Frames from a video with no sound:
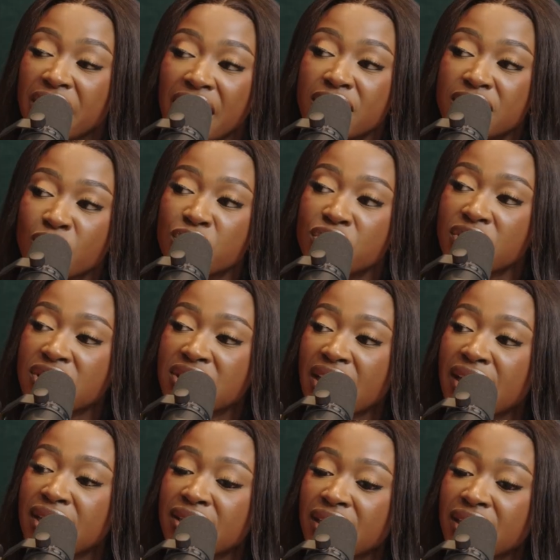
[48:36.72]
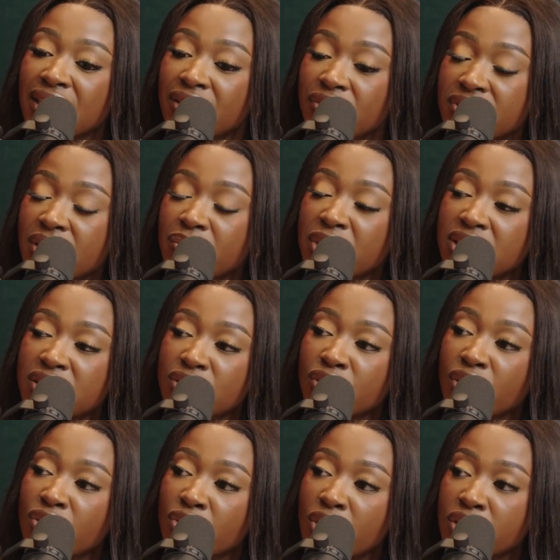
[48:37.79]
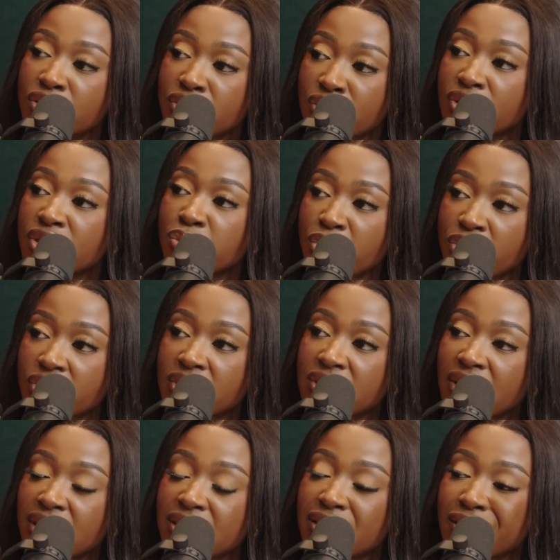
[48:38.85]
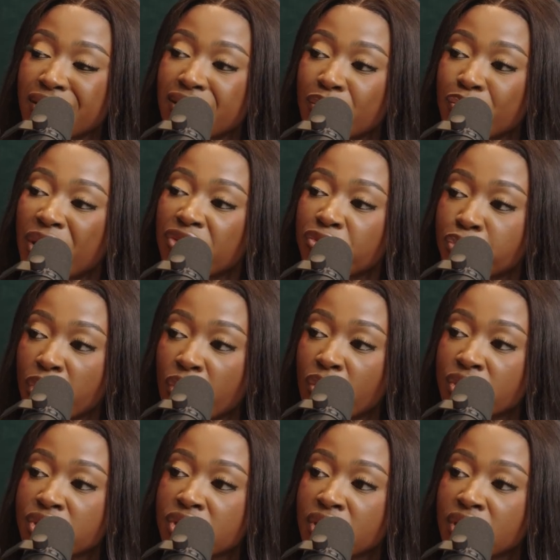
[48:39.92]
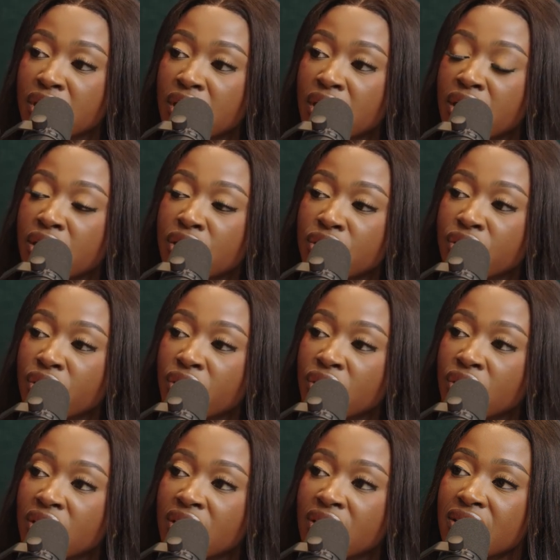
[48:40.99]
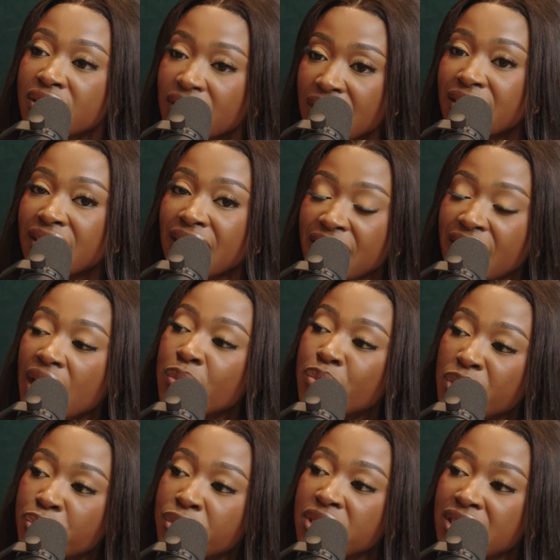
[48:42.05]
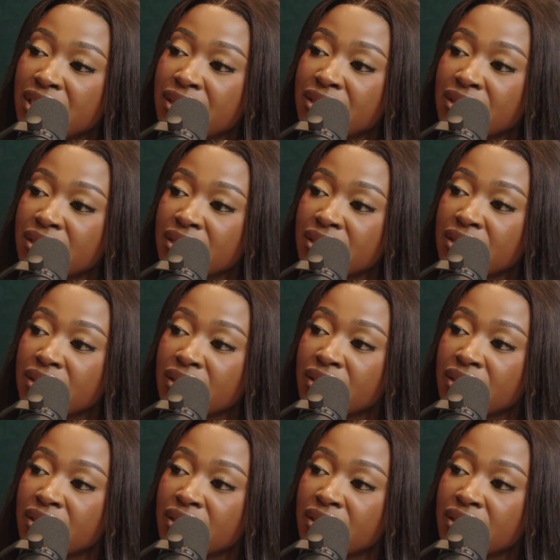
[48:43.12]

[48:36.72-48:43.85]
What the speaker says: it's also saying that if something did go wrong to this person that did it above board, then they can be protected.